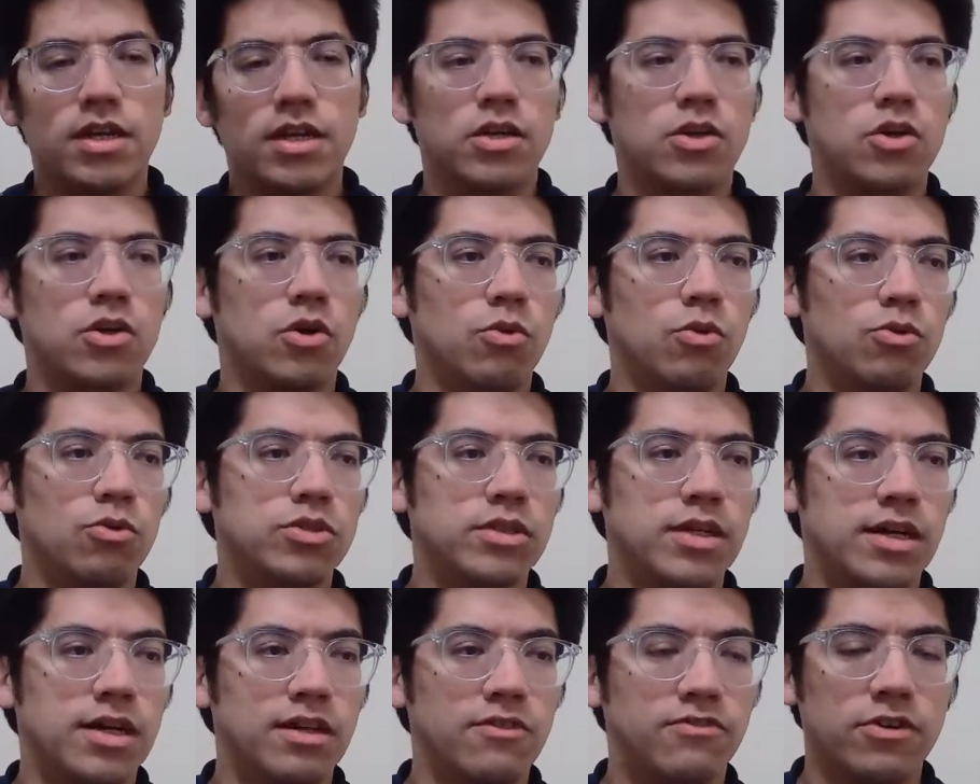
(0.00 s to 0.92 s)
called
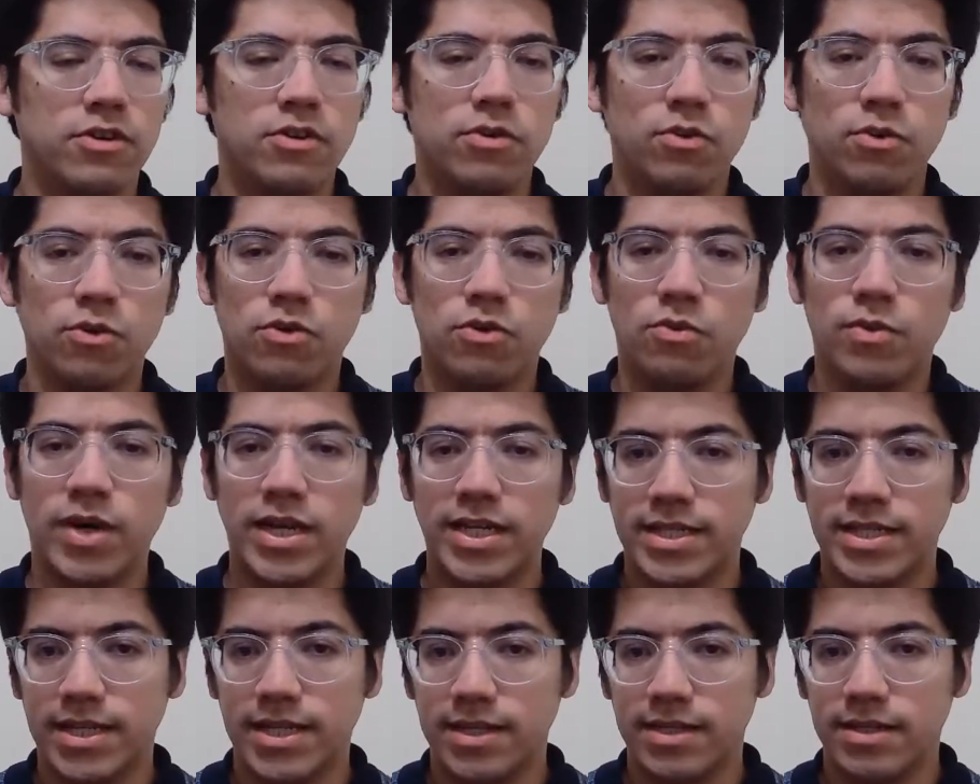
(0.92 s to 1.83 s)
Alfred North
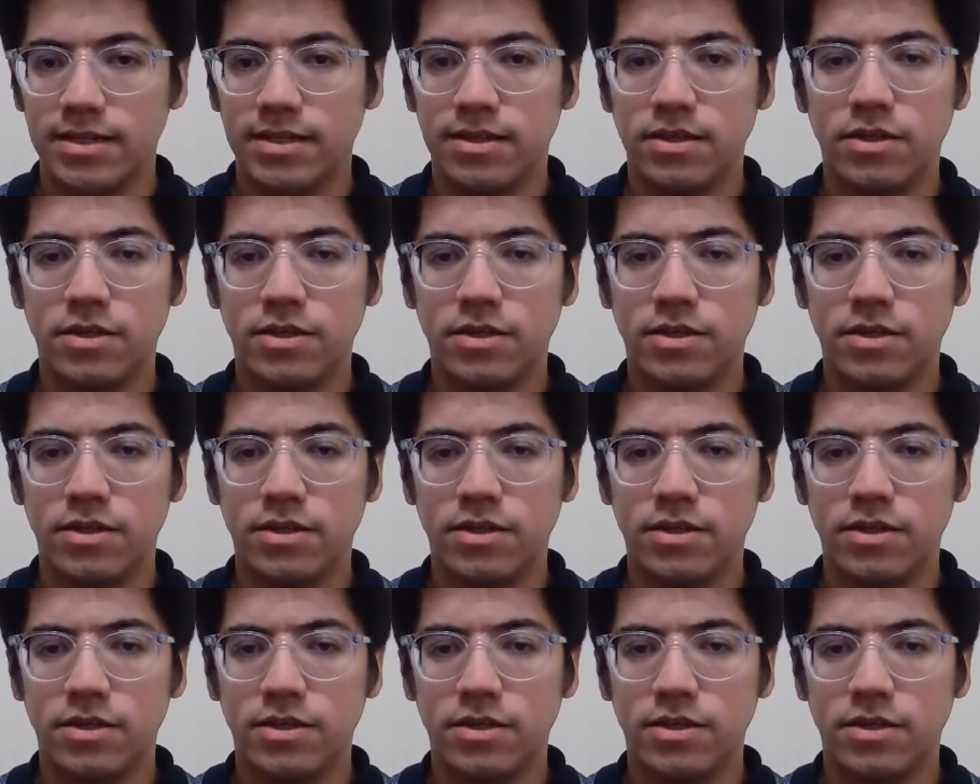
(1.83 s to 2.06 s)
Whitehead,